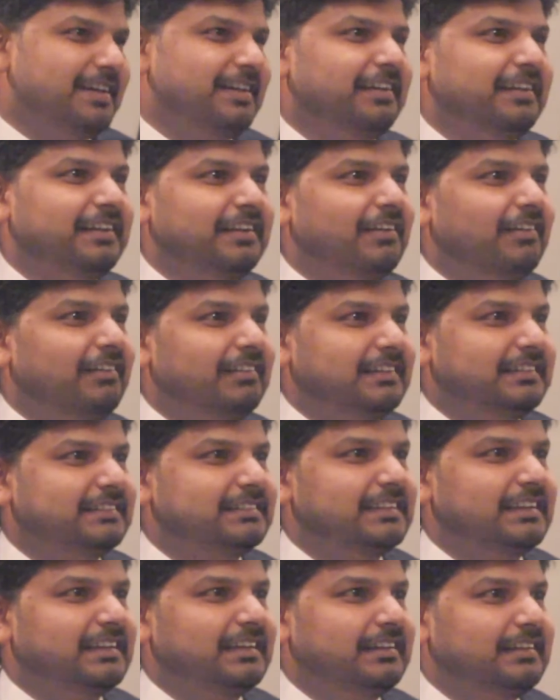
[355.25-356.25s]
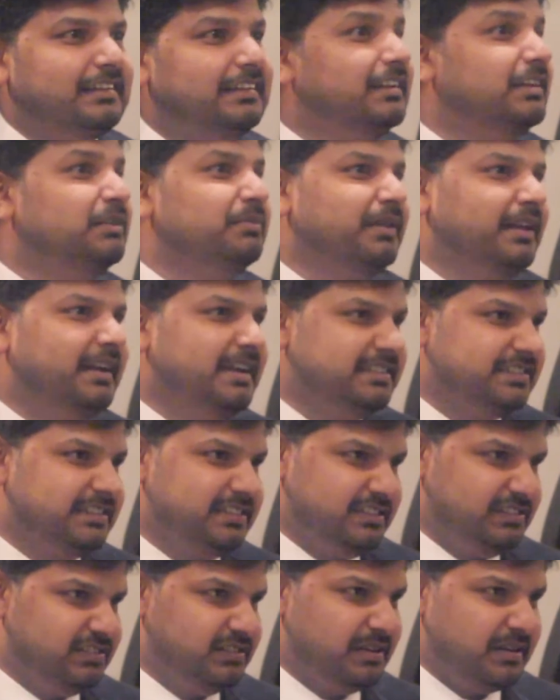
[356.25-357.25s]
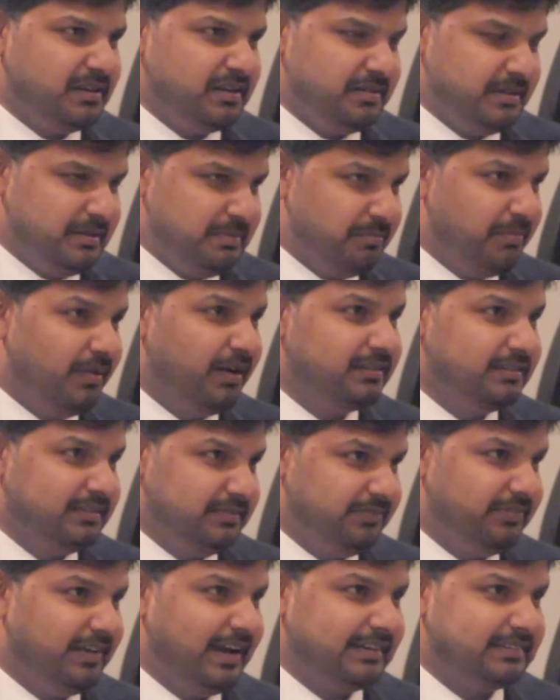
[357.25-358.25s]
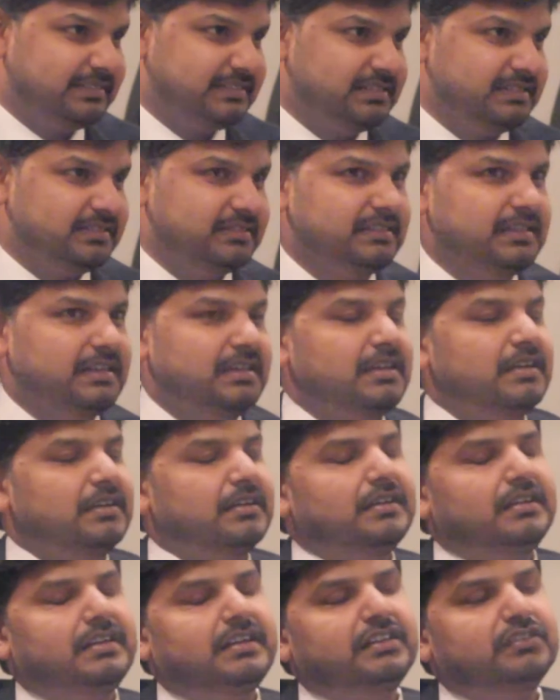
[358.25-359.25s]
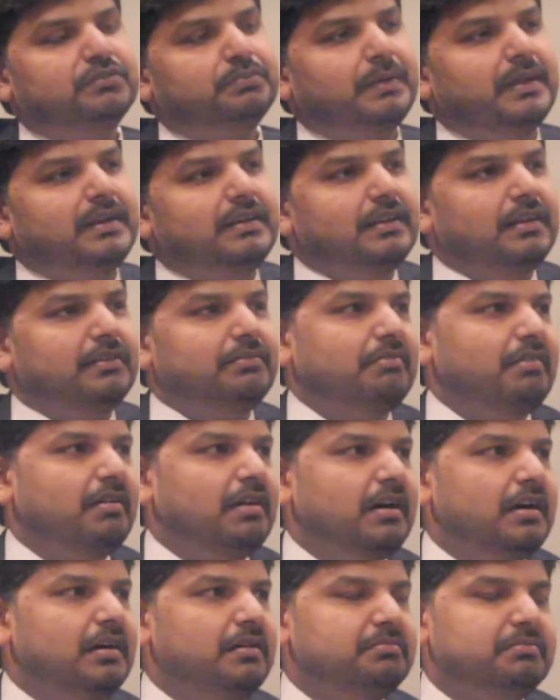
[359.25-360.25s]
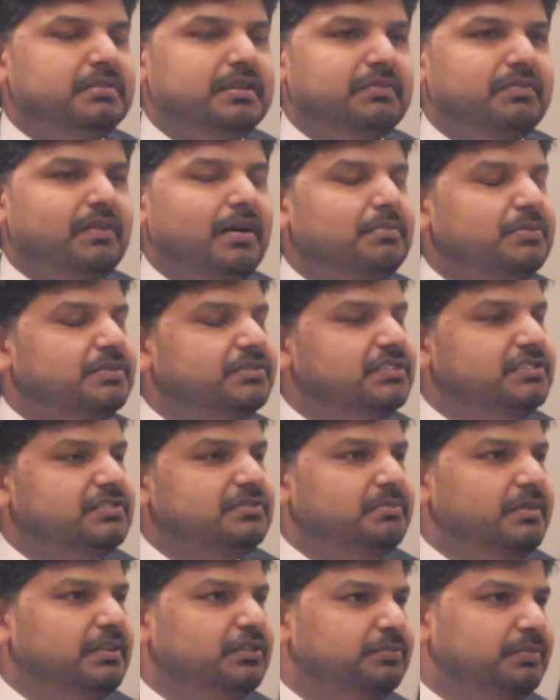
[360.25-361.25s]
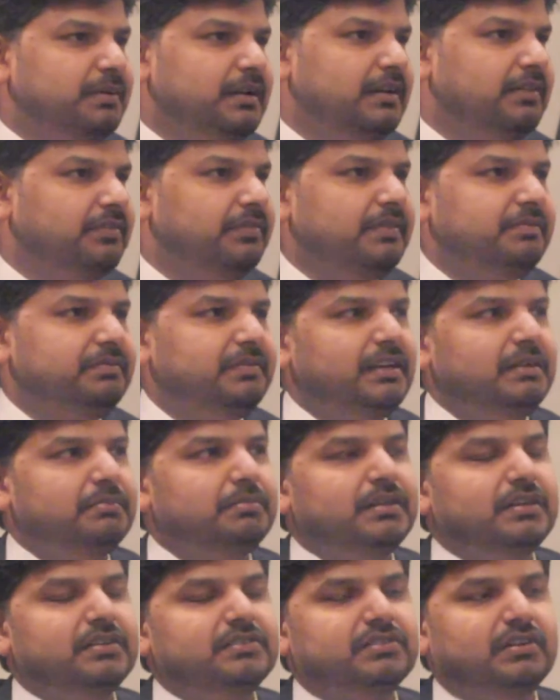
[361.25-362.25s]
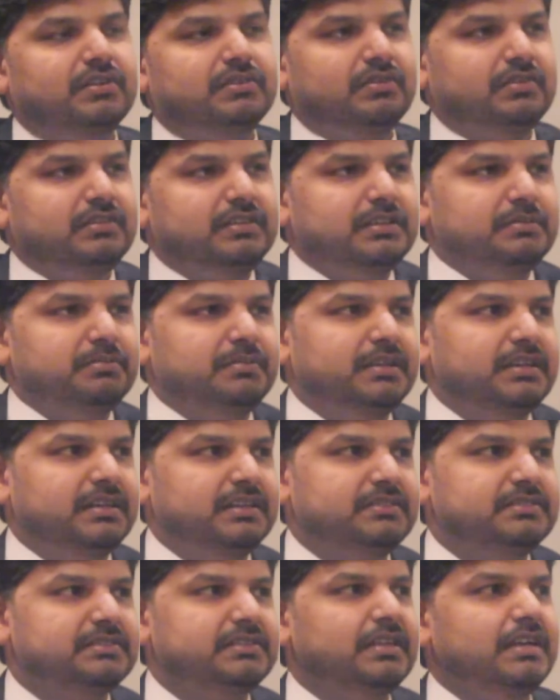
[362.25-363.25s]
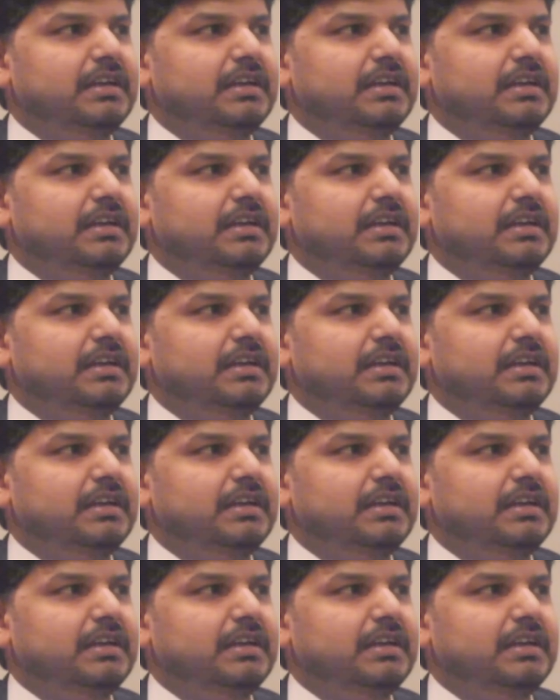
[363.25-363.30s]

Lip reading: Regarding the remuneration is an important factor. The pharmacist may spend 15 minutes or 20 minutes.